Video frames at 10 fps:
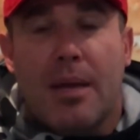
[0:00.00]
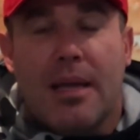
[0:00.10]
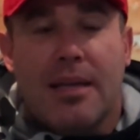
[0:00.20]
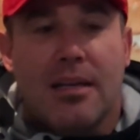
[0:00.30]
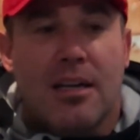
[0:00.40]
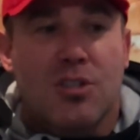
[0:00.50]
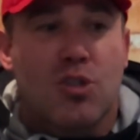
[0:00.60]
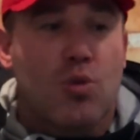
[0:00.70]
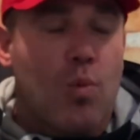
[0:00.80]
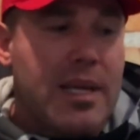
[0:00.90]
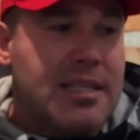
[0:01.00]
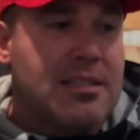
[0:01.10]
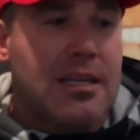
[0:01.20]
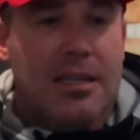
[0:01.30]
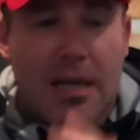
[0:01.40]
a
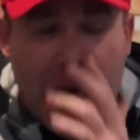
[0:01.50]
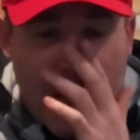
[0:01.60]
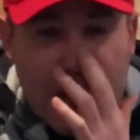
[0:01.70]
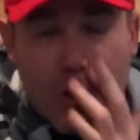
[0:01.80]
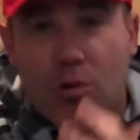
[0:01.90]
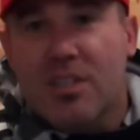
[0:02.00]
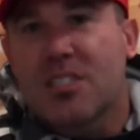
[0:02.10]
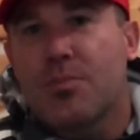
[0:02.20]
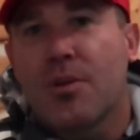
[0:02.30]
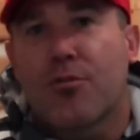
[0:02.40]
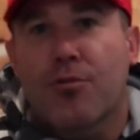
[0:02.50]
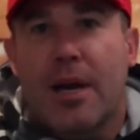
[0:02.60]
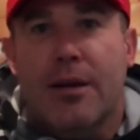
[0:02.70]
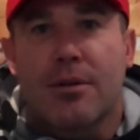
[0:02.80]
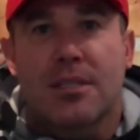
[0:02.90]
sweet uh, crisp
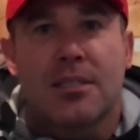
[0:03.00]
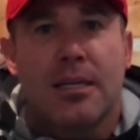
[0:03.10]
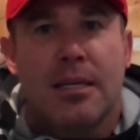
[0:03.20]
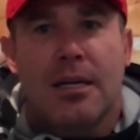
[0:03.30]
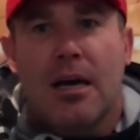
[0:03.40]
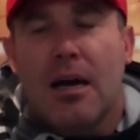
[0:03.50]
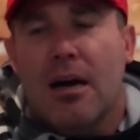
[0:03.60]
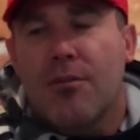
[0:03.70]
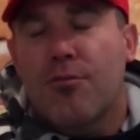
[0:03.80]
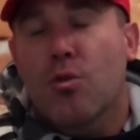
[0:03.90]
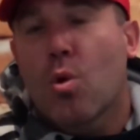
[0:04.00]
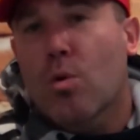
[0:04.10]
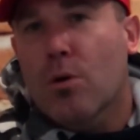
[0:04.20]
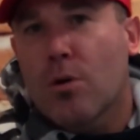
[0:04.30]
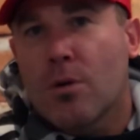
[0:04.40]
fragrance, uh,
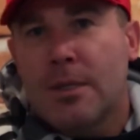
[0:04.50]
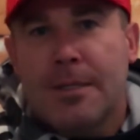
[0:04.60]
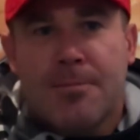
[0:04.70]
floral.